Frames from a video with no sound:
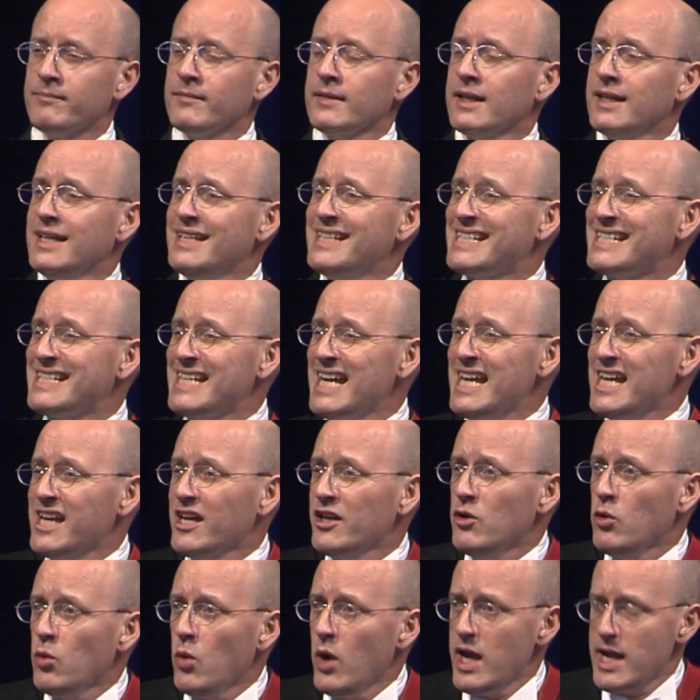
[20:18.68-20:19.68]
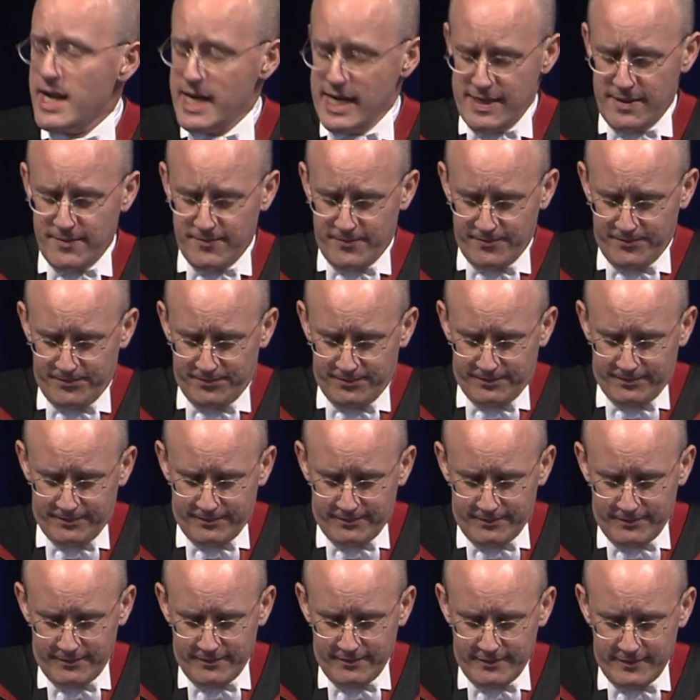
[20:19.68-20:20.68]
is taken away,
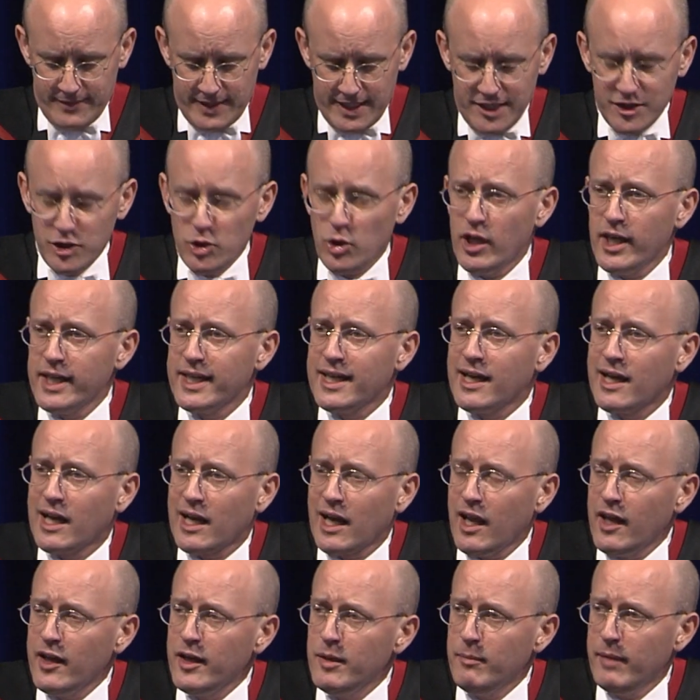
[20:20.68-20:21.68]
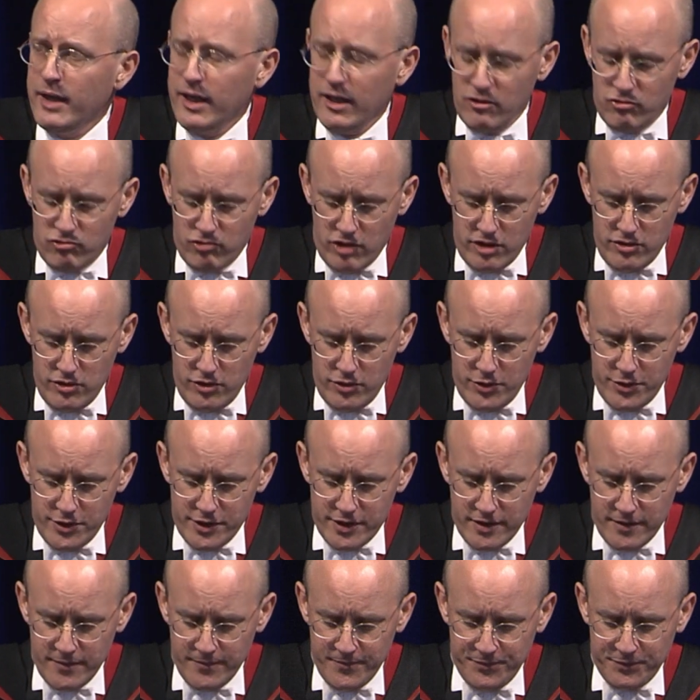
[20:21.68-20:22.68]
and you're like a climbing
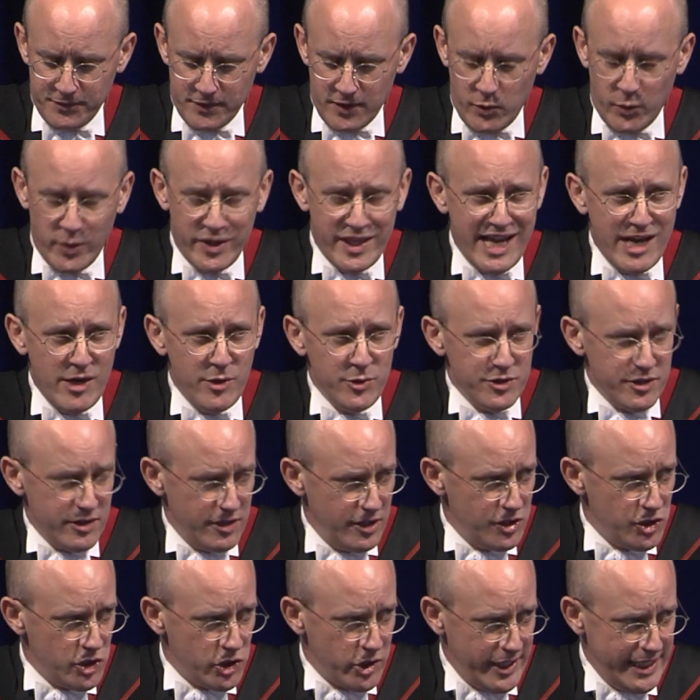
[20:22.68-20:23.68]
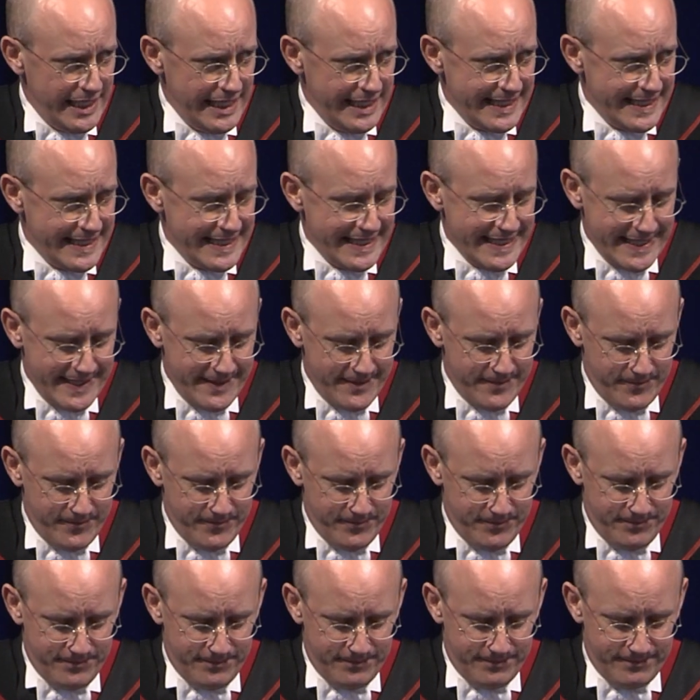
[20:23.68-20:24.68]
rose without a trellis.
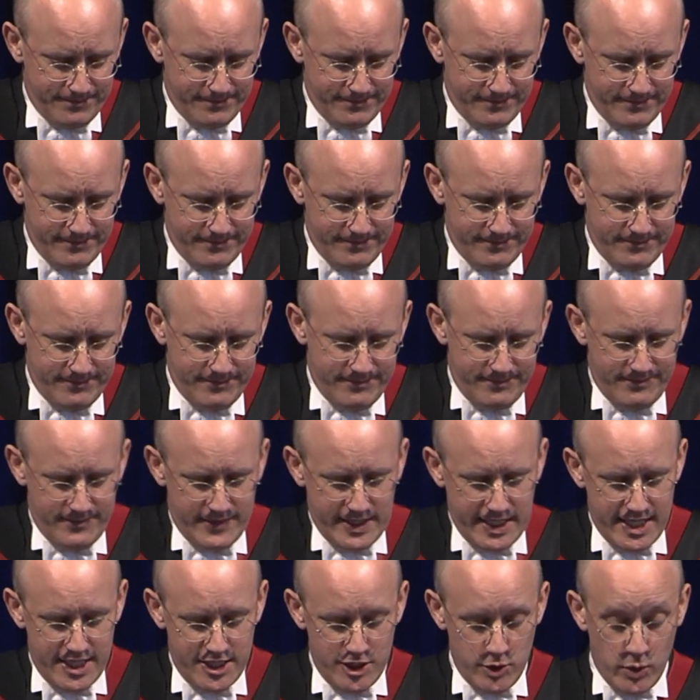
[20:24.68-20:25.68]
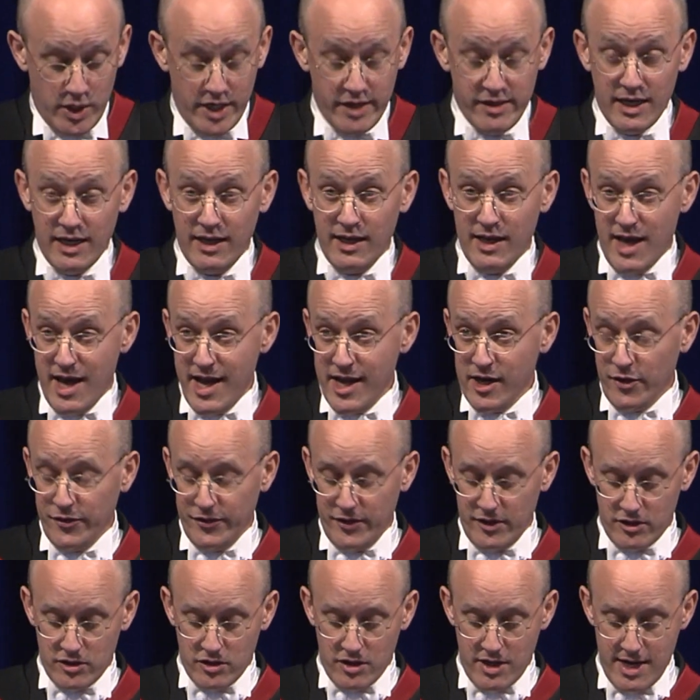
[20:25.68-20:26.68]
And you either lie on
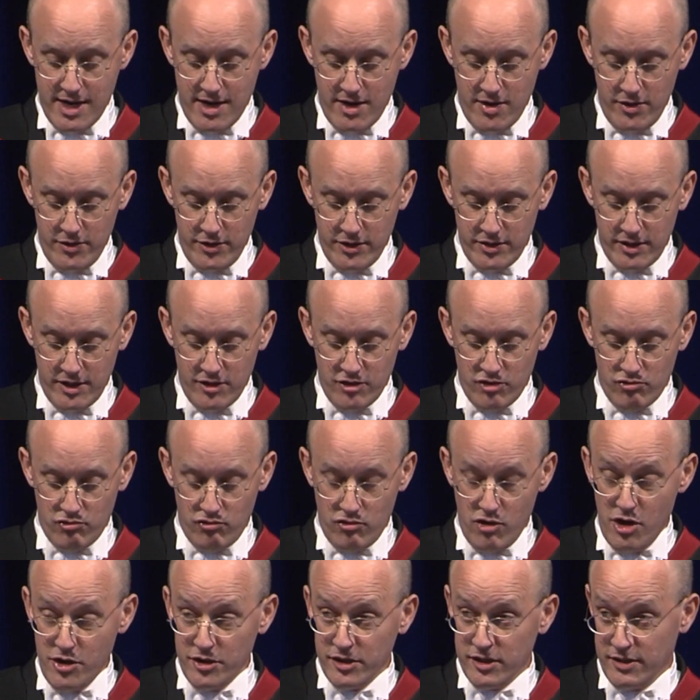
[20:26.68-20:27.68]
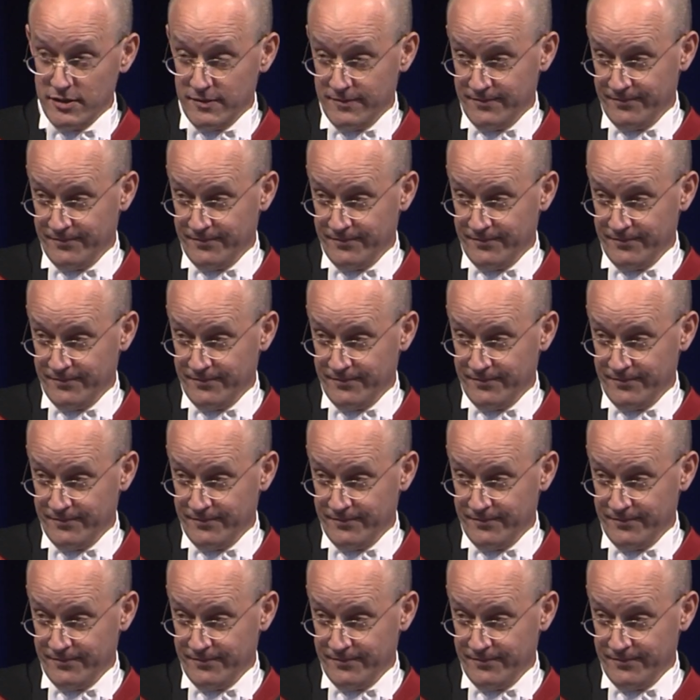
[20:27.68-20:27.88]
the ground and rot,